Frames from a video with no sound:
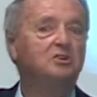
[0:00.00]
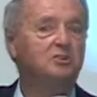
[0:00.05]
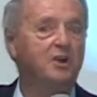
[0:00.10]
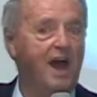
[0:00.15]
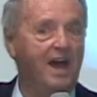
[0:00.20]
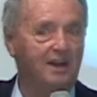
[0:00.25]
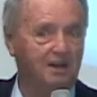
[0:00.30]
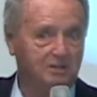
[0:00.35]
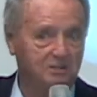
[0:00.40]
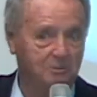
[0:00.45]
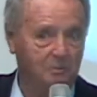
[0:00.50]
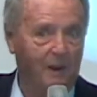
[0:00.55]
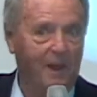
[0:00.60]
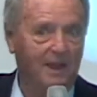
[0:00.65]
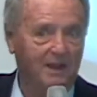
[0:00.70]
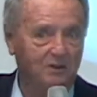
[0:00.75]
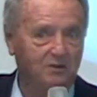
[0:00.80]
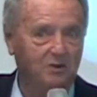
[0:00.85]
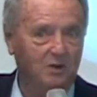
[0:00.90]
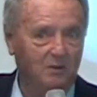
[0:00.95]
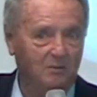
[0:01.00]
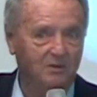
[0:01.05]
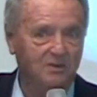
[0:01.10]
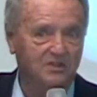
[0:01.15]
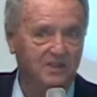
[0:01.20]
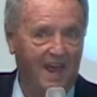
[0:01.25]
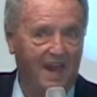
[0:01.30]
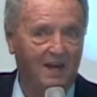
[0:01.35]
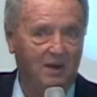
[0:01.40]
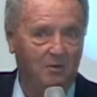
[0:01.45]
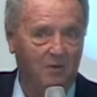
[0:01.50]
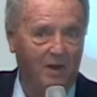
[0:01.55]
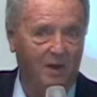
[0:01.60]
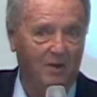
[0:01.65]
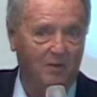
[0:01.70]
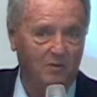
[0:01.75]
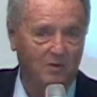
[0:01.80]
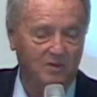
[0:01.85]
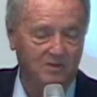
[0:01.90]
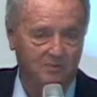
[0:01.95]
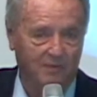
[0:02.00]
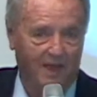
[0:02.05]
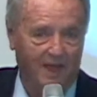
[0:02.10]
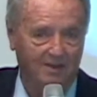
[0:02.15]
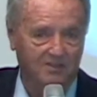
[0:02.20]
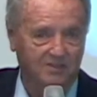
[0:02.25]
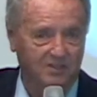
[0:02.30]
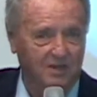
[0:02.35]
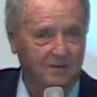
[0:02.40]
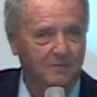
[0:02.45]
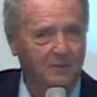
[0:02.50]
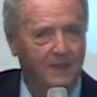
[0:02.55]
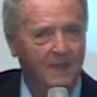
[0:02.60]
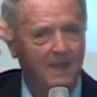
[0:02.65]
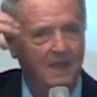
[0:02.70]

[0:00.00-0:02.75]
try to explain to them exactly what it was about, see.